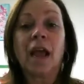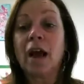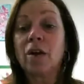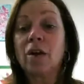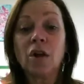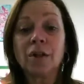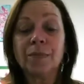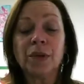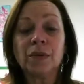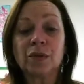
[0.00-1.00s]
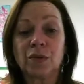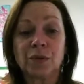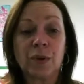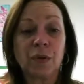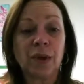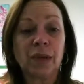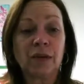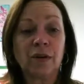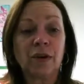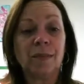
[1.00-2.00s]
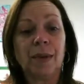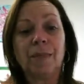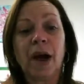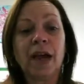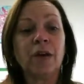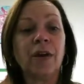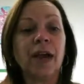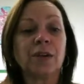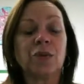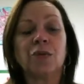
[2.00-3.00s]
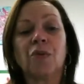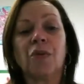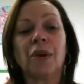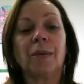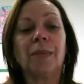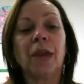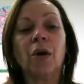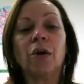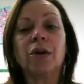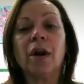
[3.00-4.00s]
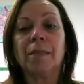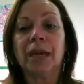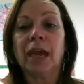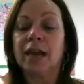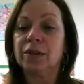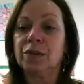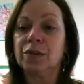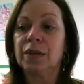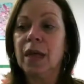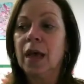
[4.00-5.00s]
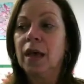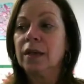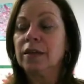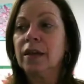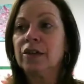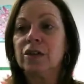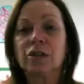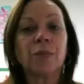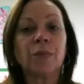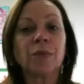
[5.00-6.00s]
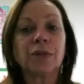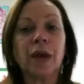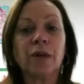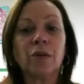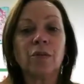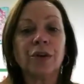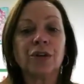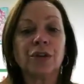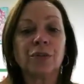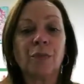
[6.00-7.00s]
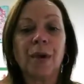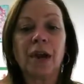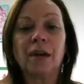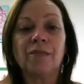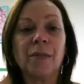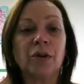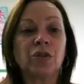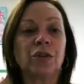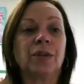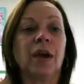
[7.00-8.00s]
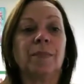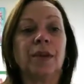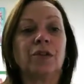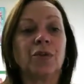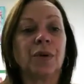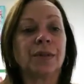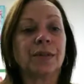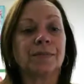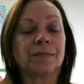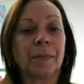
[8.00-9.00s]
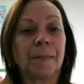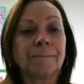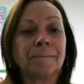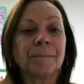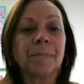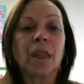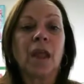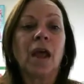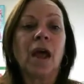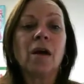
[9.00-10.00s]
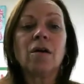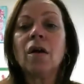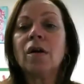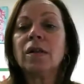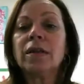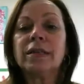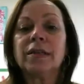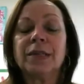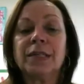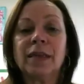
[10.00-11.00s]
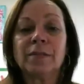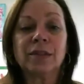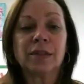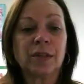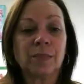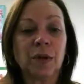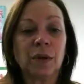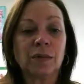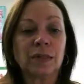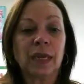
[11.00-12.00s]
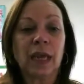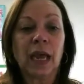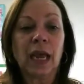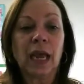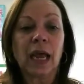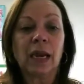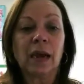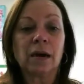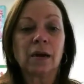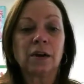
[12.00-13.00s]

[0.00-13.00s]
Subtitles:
alcohol abuse or smoking. There can be biohazards or there can be ergonomic hazards such as carpal tunnel, which is repetitive motion type injuries. Alcoholism and substance abuse can